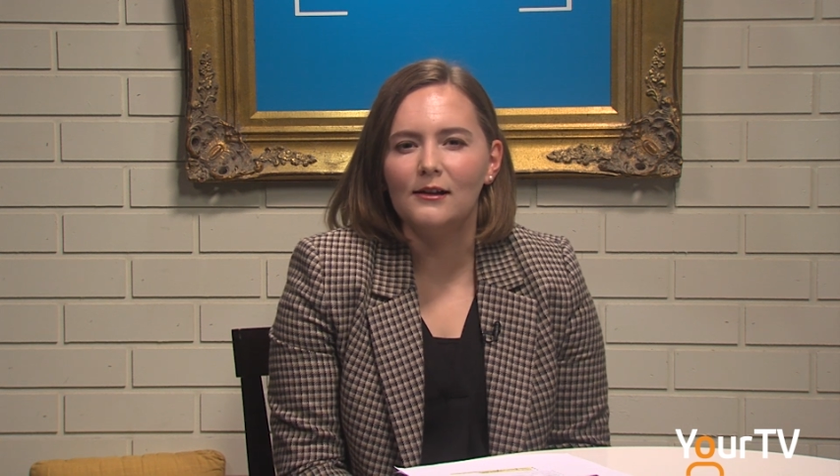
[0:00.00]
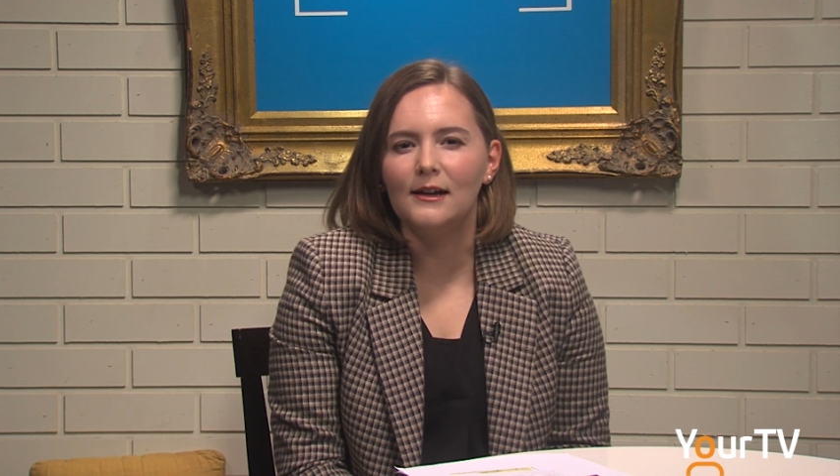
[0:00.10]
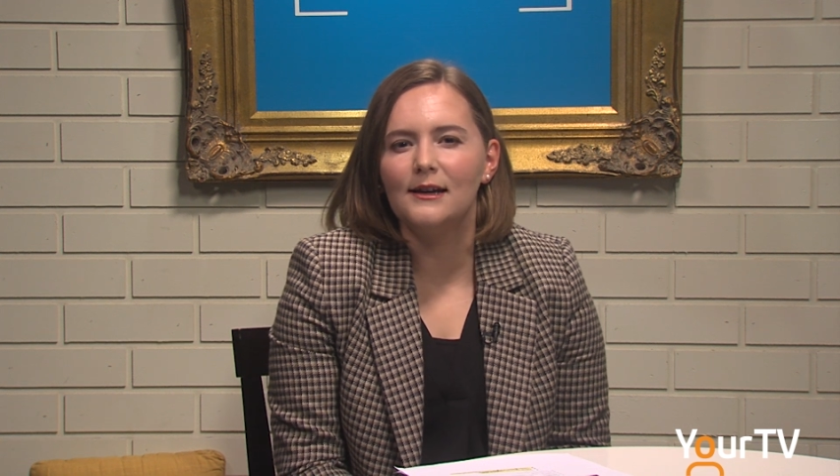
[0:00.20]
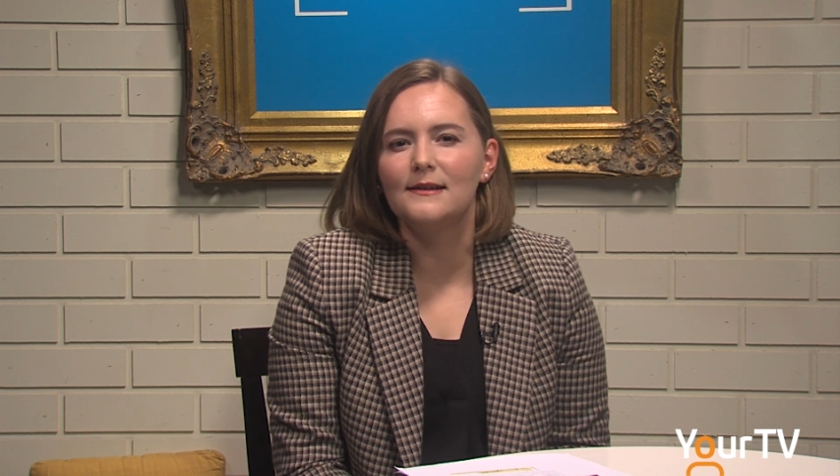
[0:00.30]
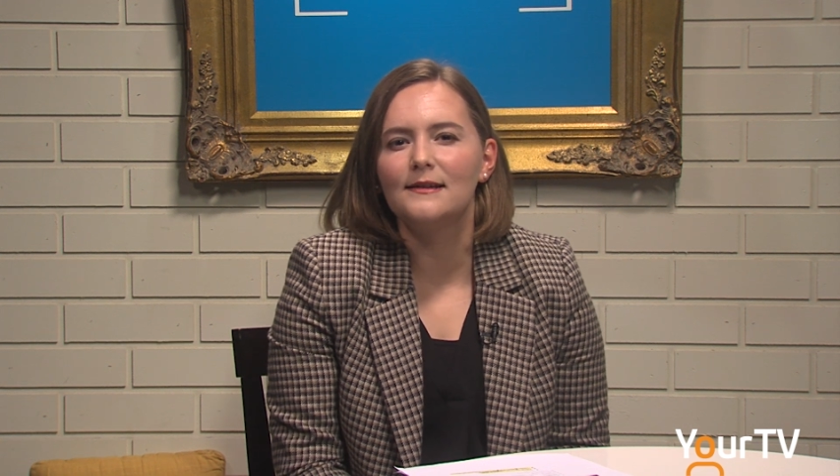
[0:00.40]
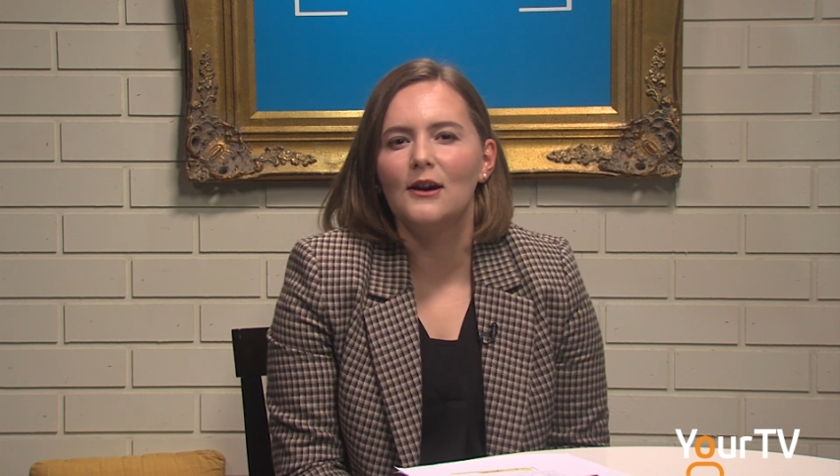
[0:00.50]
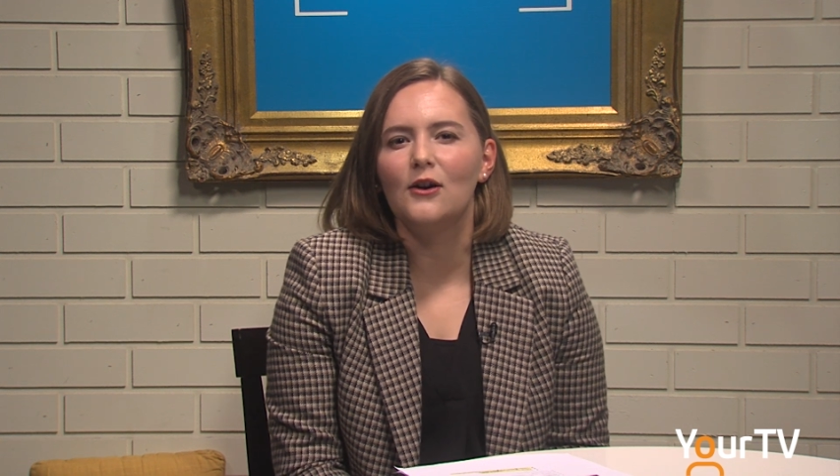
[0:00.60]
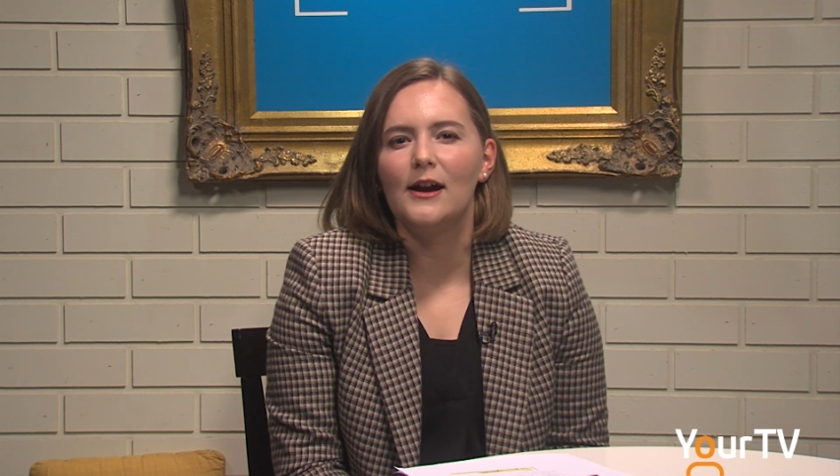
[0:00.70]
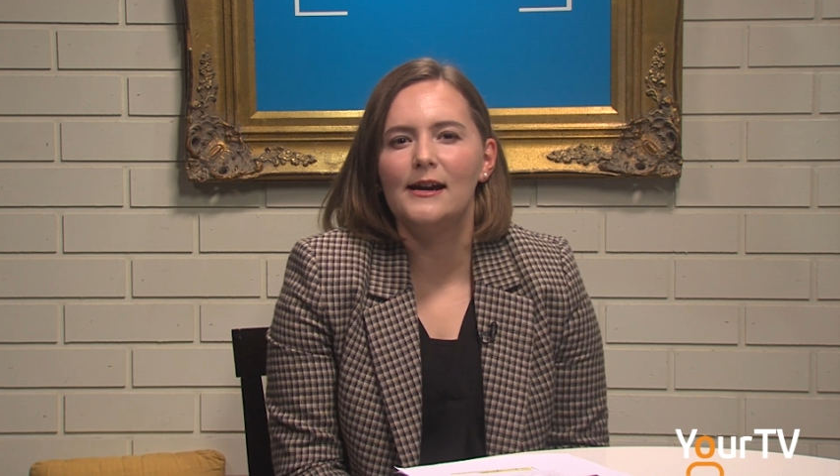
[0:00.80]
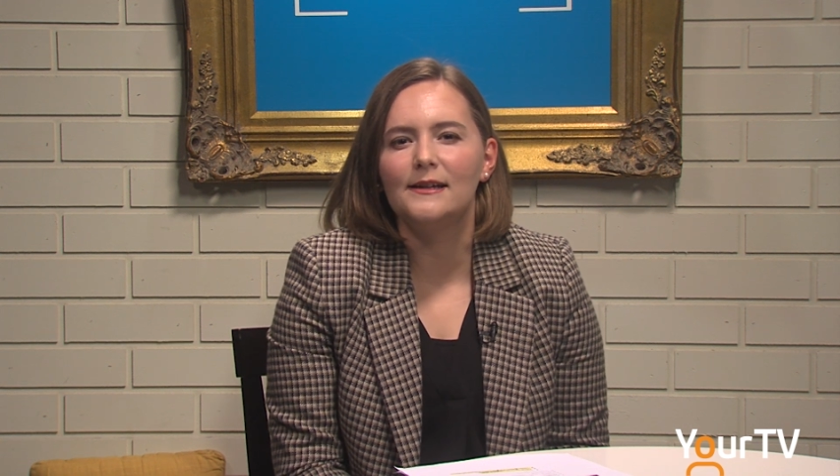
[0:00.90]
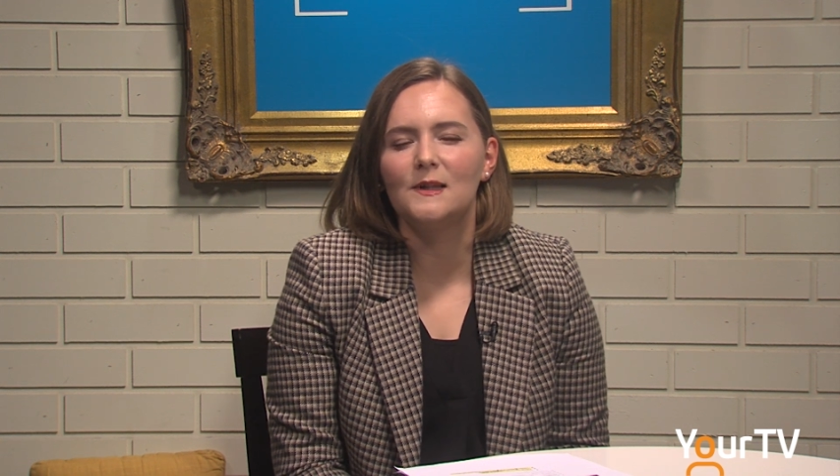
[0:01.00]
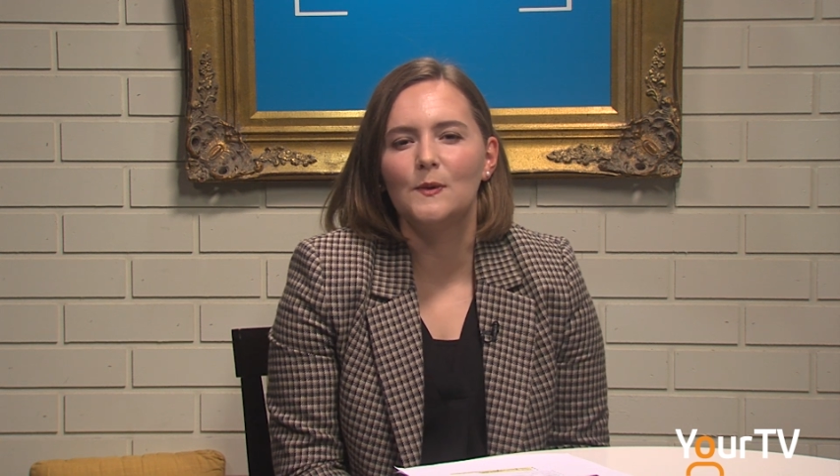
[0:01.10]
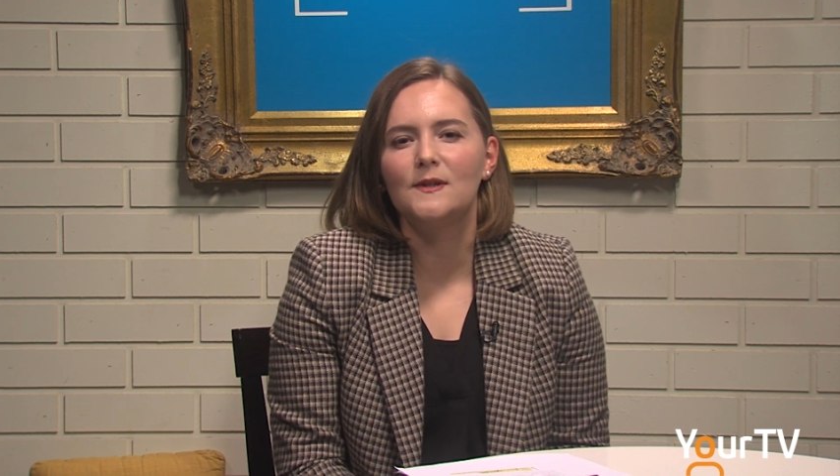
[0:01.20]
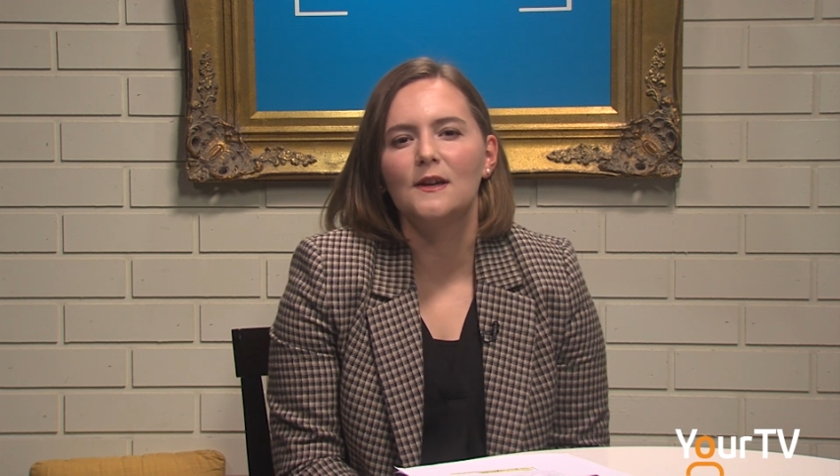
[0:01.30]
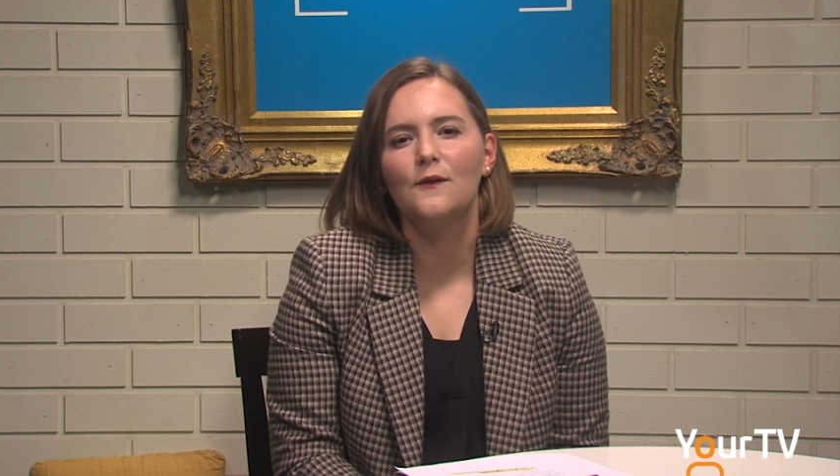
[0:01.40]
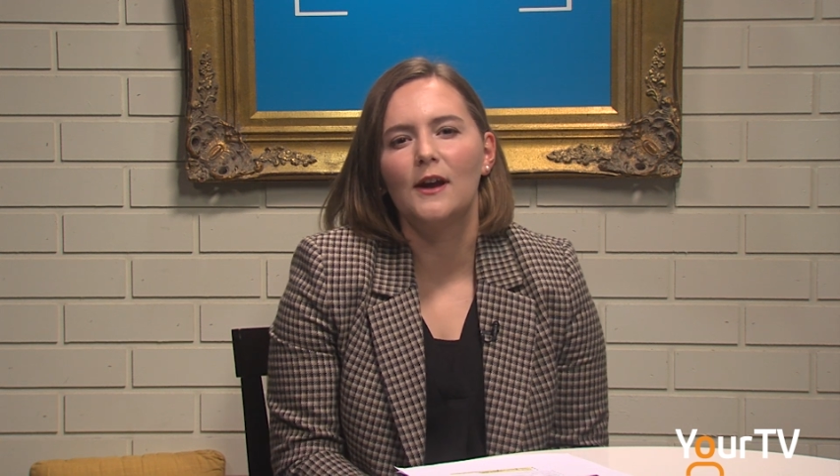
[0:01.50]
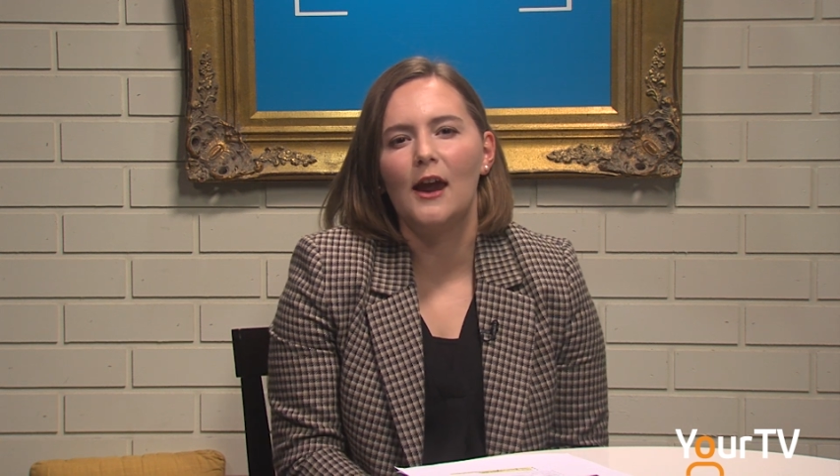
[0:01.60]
Is there a specific